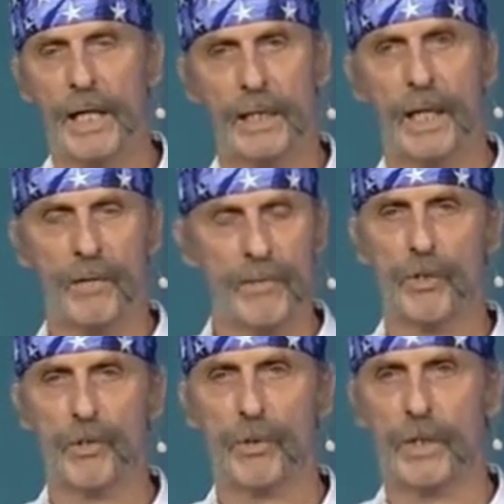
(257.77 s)
I had a lot of
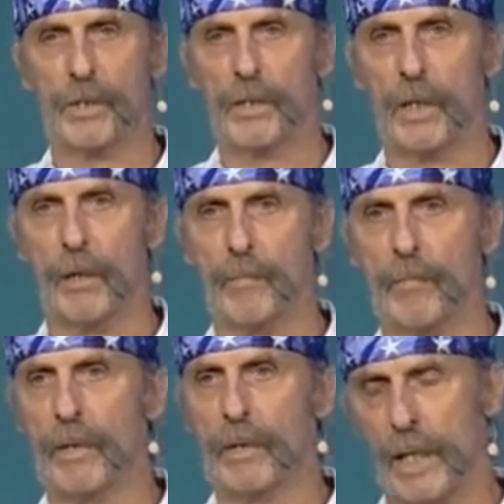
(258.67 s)
injuries,
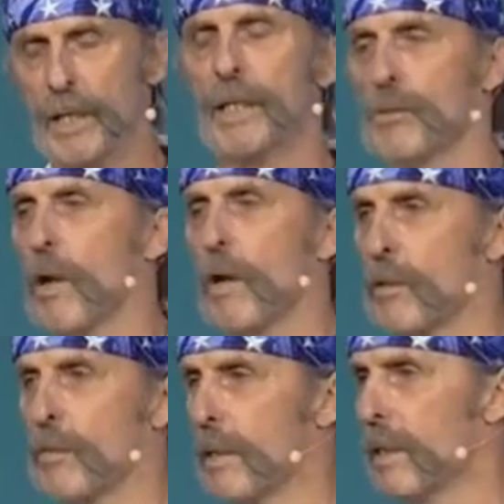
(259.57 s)
um, a lot of things
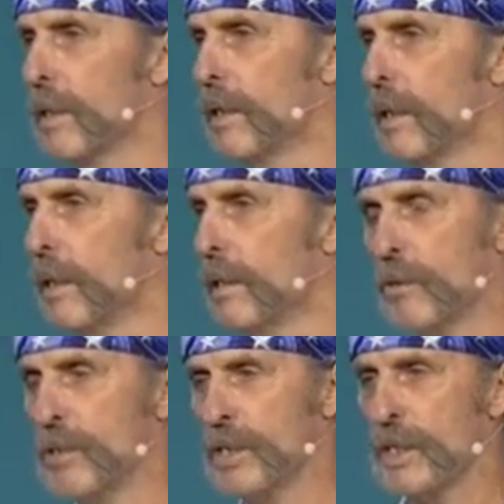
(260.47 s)
wrong with me.
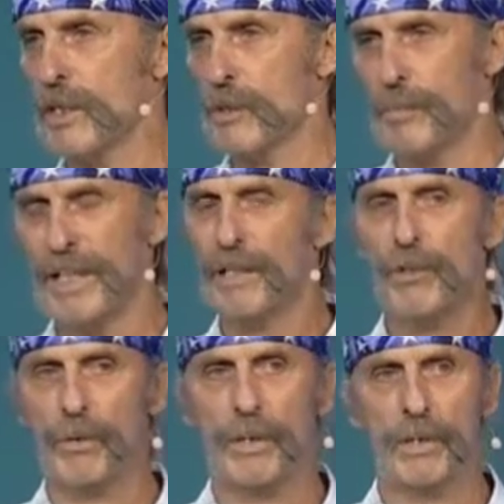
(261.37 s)
No diseases, but
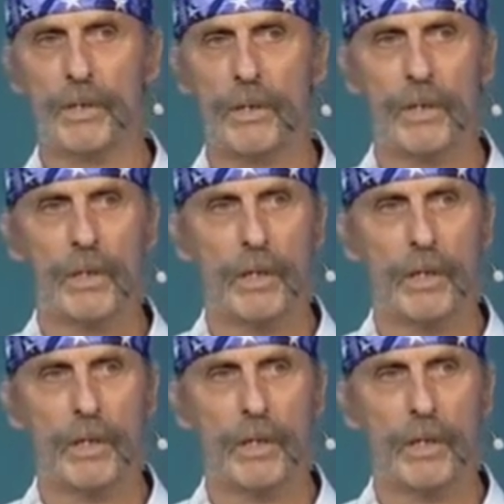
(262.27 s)
injuries.